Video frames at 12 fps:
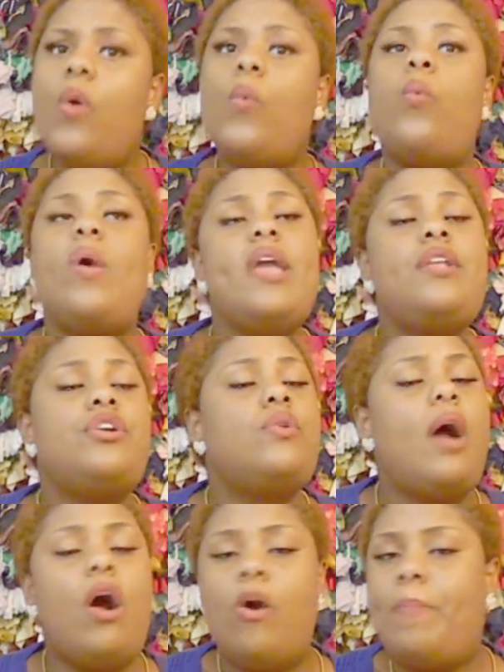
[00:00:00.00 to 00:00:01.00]
We do
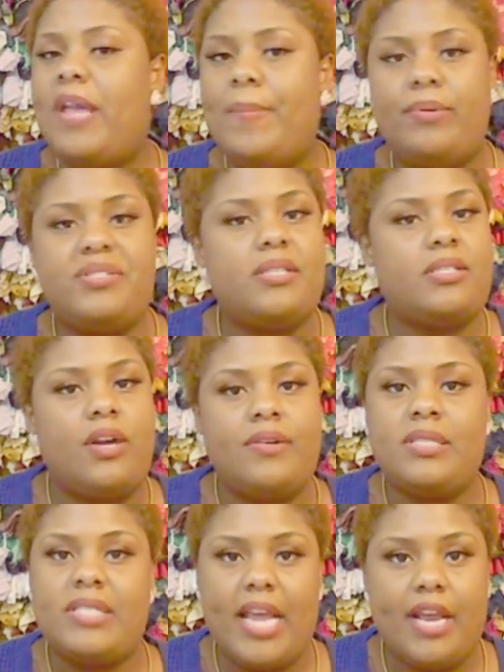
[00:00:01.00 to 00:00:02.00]
hold people to
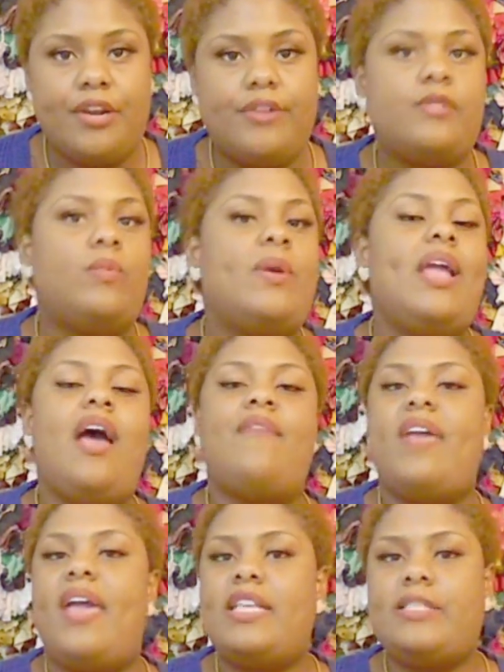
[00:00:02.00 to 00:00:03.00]
certain standards. We
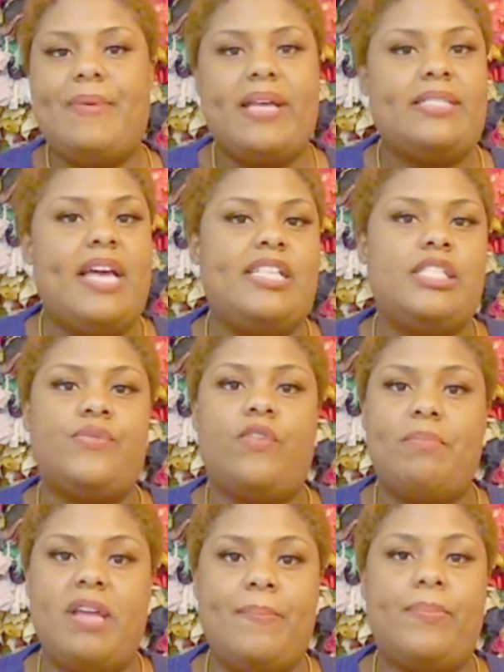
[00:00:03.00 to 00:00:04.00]
have expectations
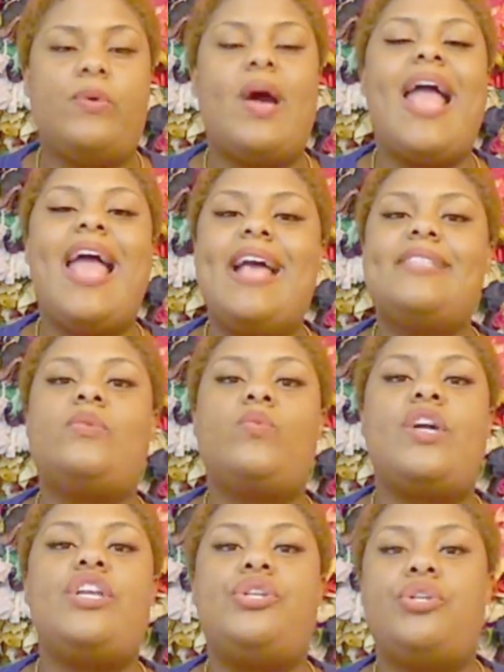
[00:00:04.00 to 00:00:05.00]
for people as
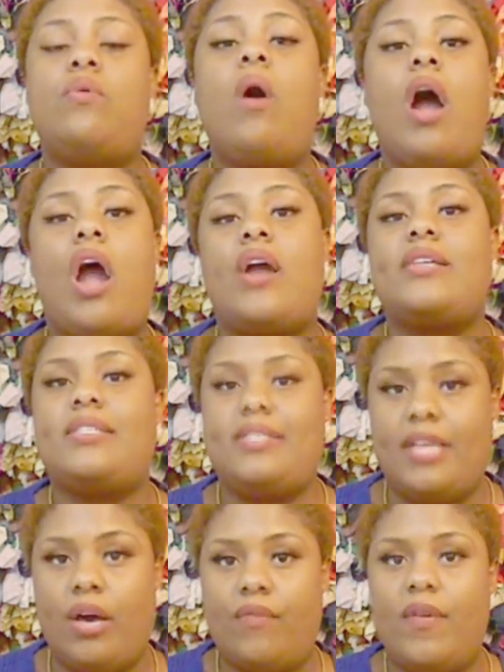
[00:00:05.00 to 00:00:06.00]
we do
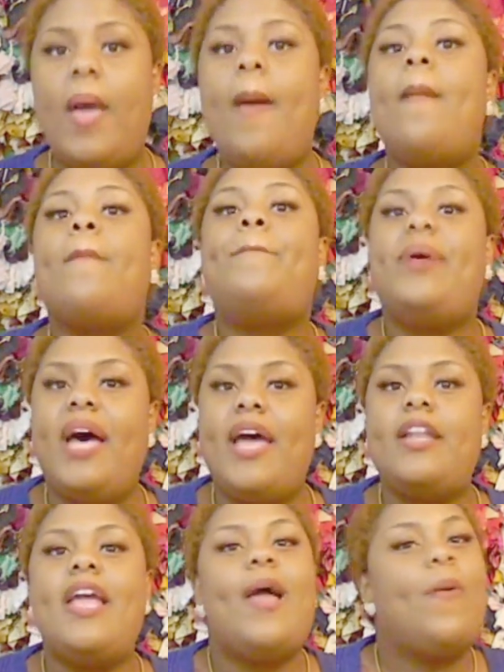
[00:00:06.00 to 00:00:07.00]
ourselves.
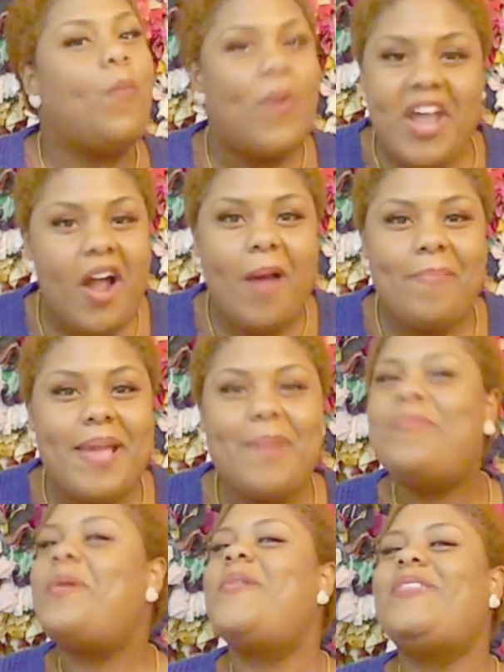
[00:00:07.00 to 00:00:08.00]
But we are
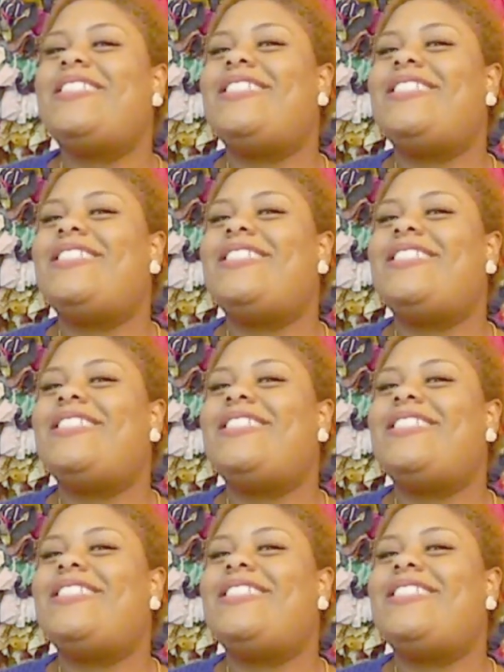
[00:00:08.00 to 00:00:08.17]
people